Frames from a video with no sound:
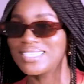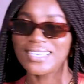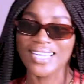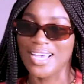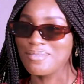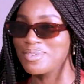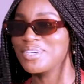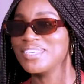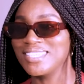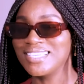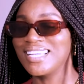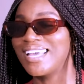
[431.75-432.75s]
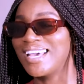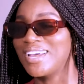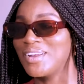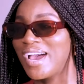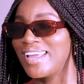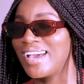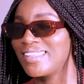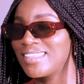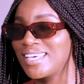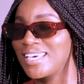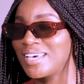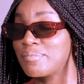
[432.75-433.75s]
Like, I'm good. Like, I
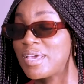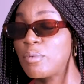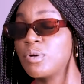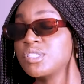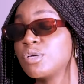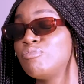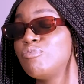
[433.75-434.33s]
think it was a